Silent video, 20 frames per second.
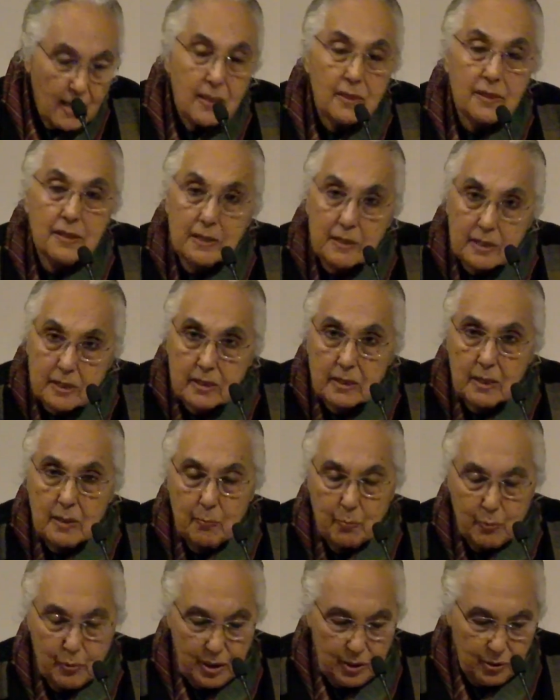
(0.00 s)
This
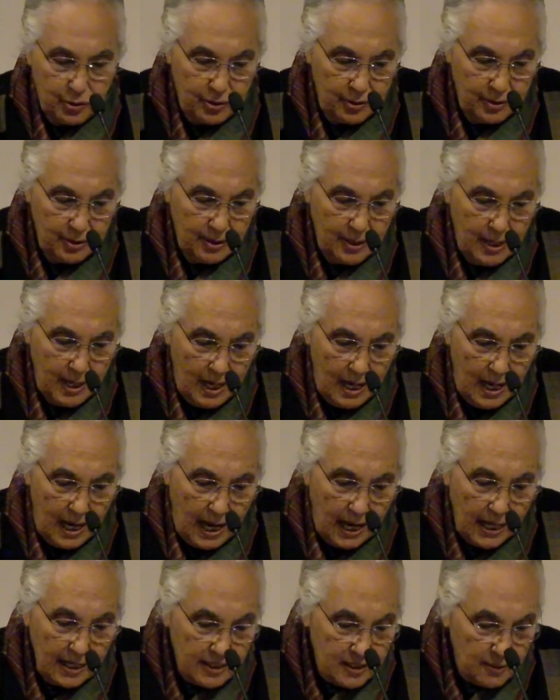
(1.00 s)
impression
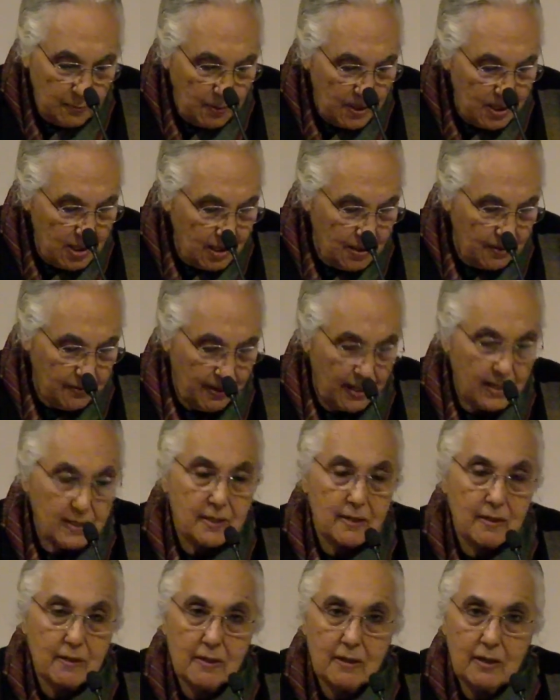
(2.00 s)
has been
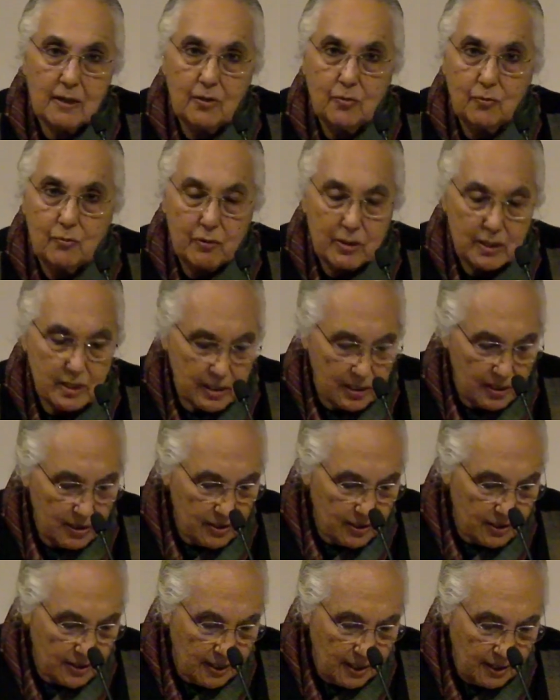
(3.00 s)
corrected in recent
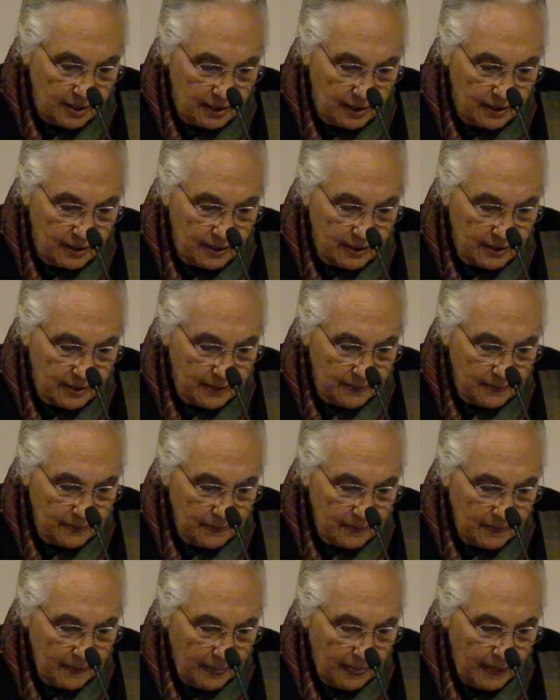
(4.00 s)
studies.
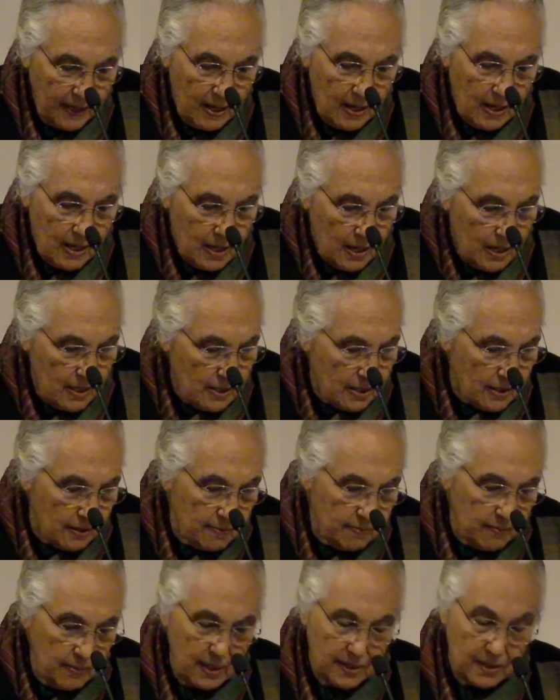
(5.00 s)

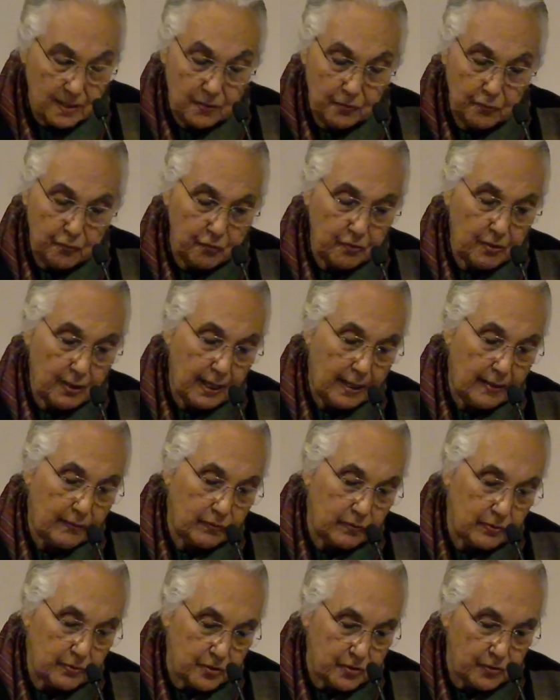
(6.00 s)
Income at different
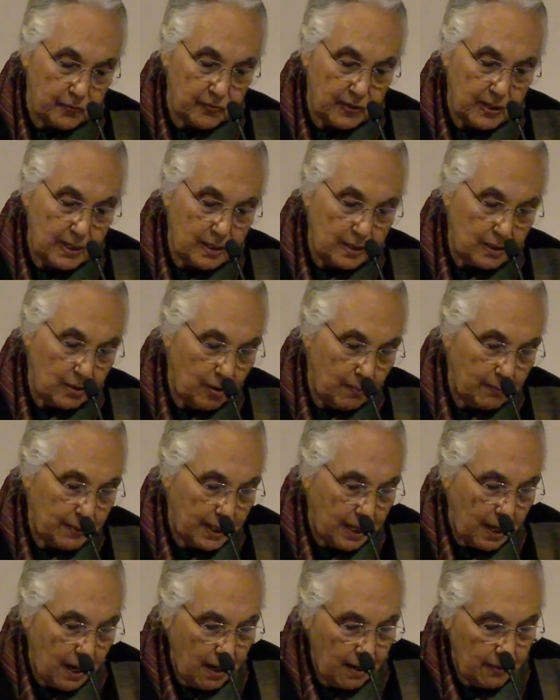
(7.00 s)
levels of the
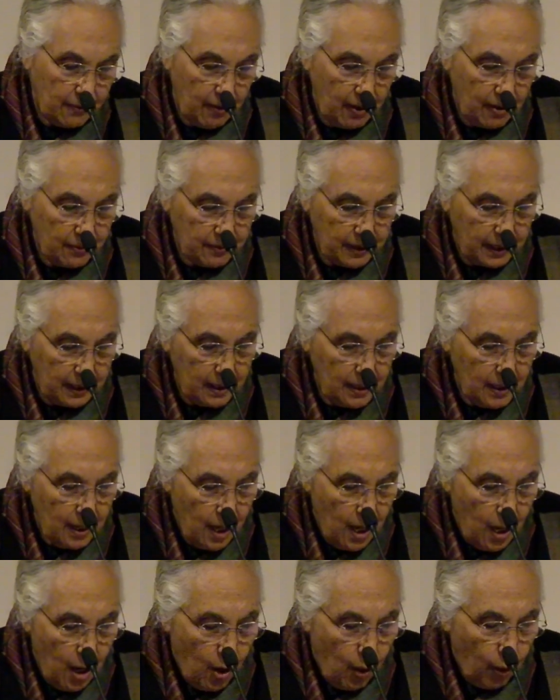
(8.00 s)
economic hierarchy
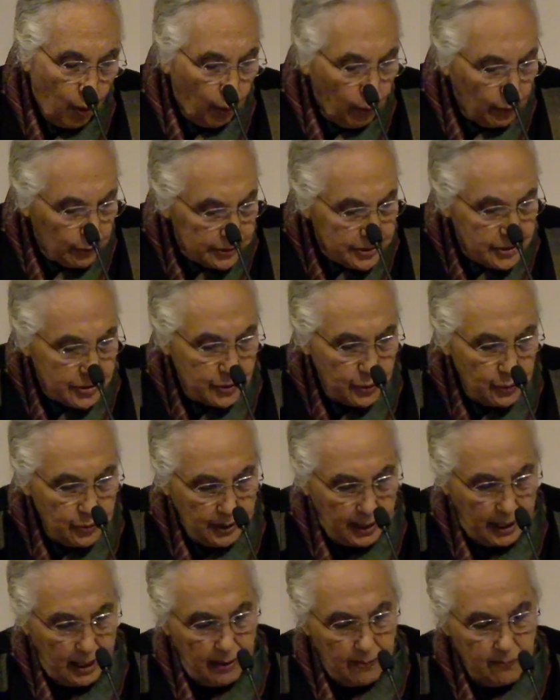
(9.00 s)
also
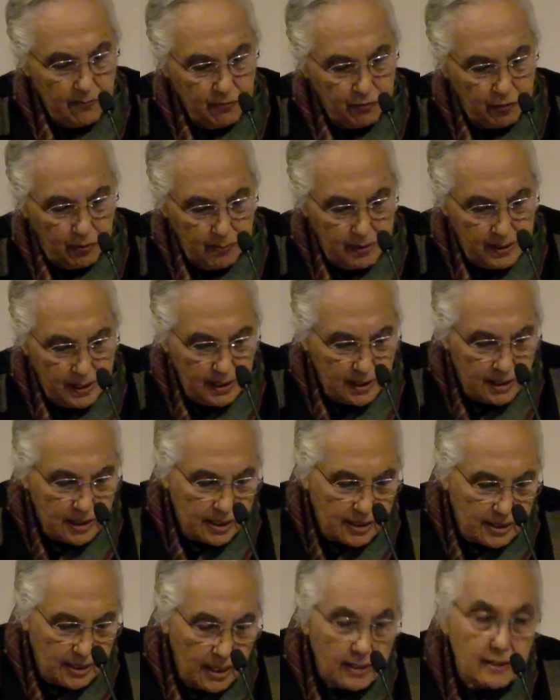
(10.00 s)
came from an
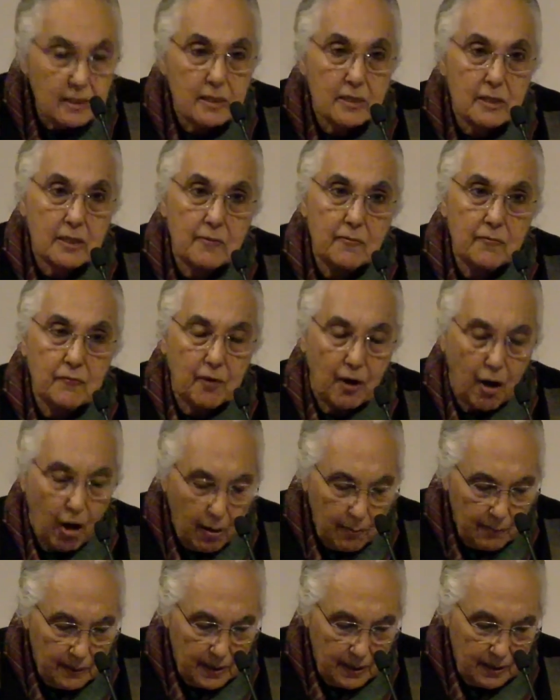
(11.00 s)
extensive
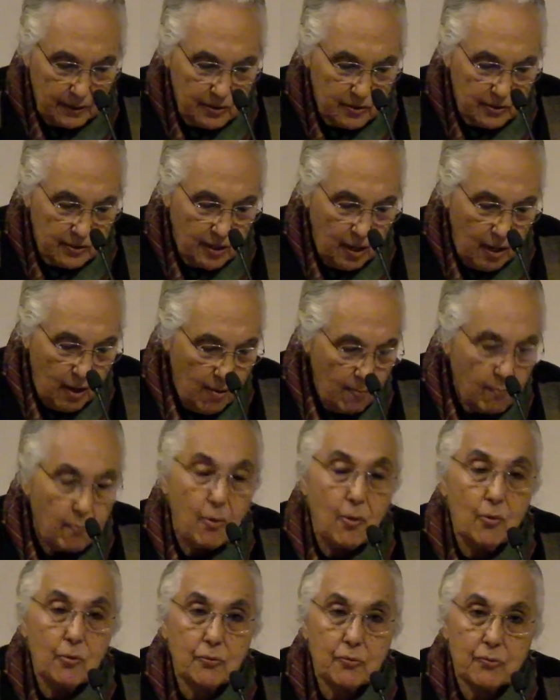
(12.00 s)
commerce
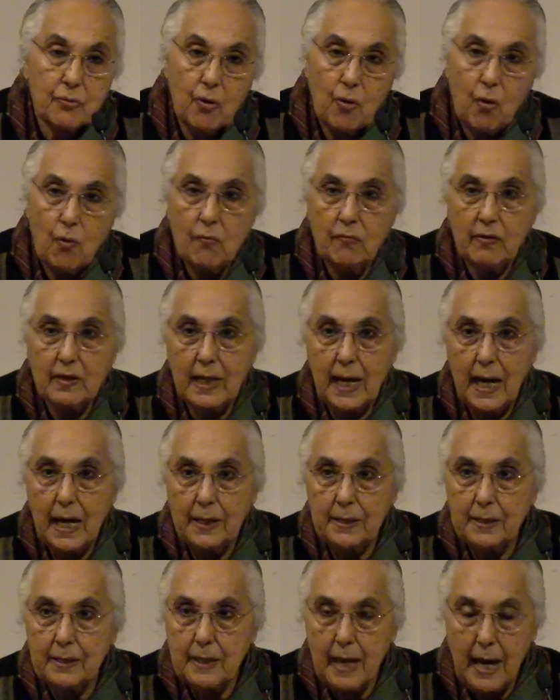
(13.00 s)
both
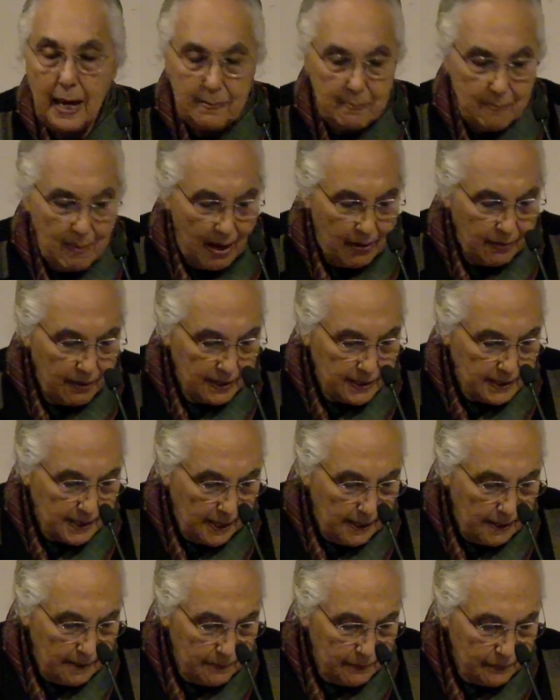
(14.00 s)
overland and
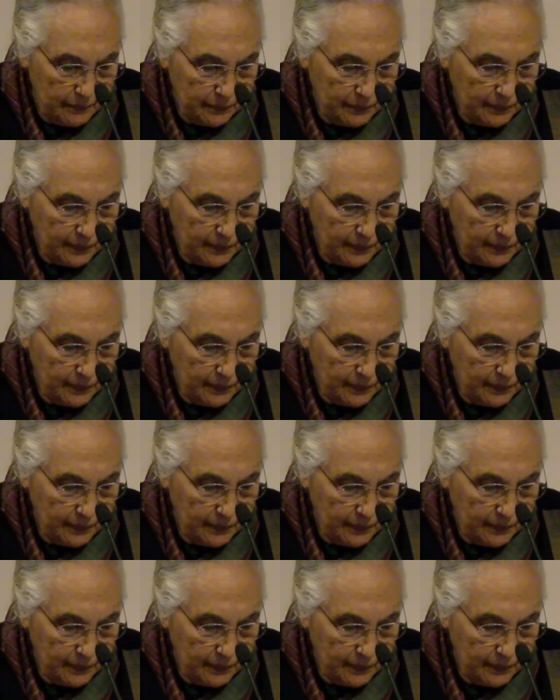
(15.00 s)
maritime.